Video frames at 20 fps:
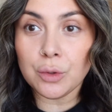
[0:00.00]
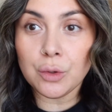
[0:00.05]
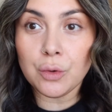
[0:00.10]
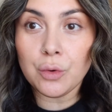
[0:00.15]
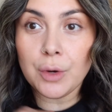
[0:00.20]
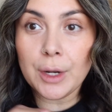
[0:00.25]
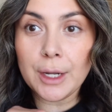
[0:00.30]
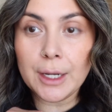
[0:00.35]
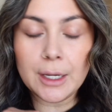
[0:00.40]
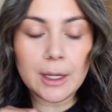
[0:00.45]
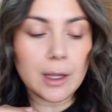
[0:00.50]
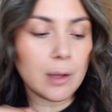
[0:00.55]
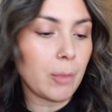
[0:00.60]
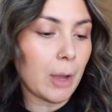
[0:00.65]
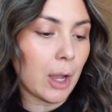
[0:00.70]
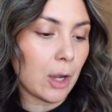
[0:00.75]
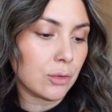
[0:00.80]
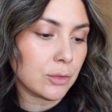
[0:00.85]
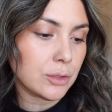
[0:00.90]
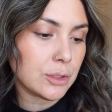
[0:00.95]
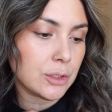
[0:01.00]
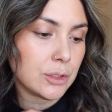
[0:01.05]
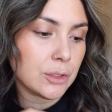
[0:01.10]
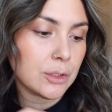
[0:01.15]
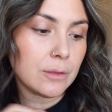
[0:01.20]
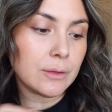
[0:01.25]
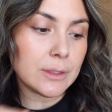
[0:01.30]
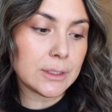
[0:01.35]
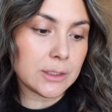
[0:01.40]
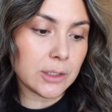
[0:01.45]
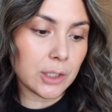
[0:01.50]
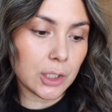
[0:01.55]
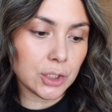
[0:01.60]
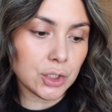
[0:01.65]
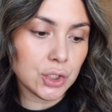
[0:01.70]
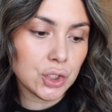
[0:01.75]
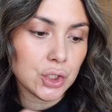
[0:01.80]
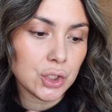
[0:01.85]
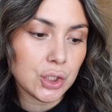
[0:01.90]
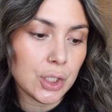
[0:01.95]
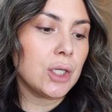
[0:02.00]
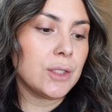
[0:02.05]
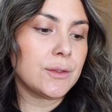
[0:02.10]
quick about this launch.